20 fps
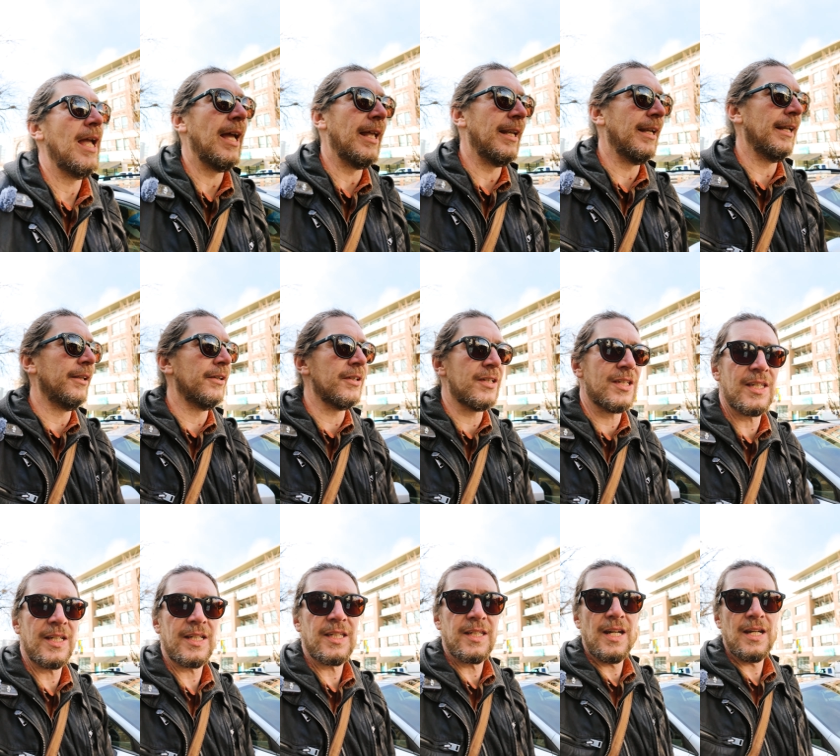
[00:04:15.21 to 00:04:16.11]
And then there's
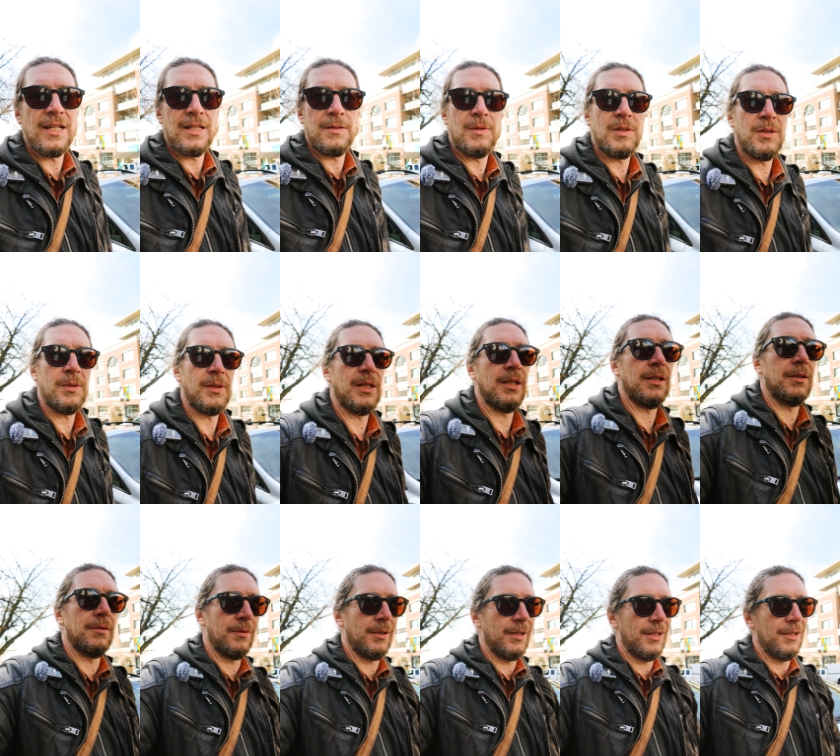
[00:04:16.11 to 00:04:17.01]
6 days in
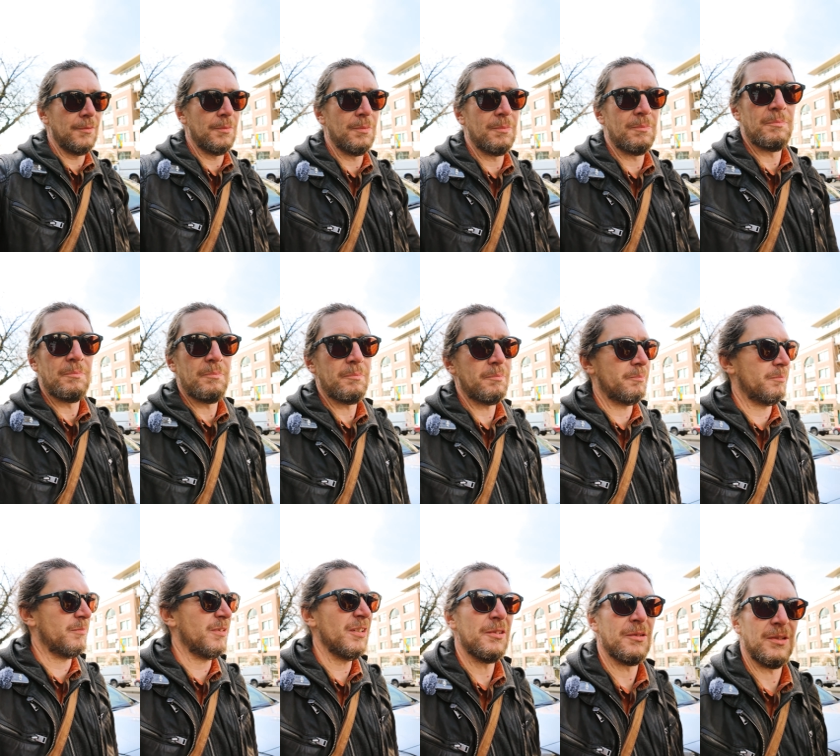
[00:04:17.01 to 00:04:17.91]
between where you
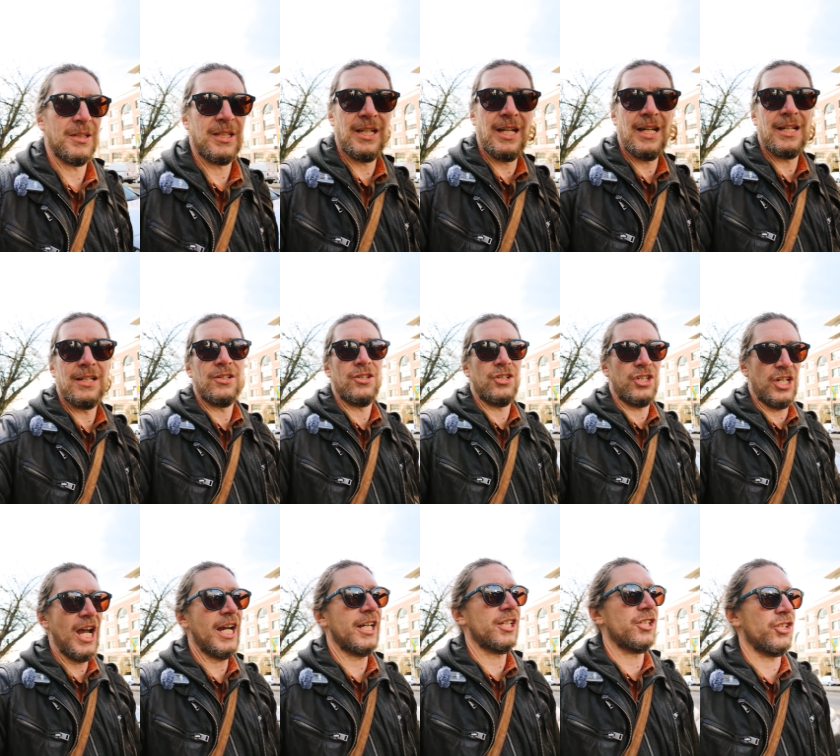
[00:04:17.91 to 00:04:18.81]
don't get
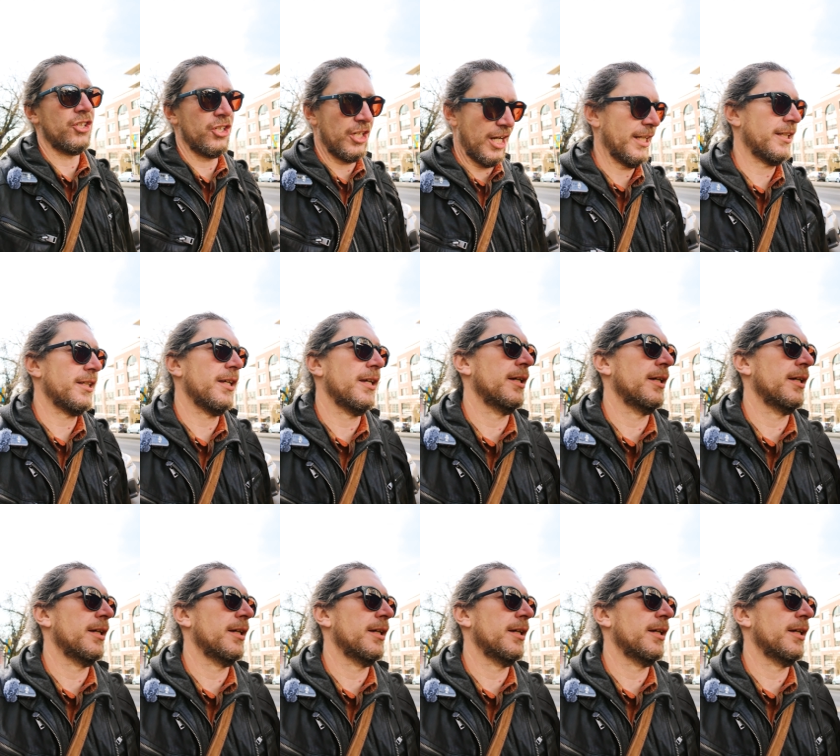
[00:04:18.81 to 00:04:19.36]
jack shit.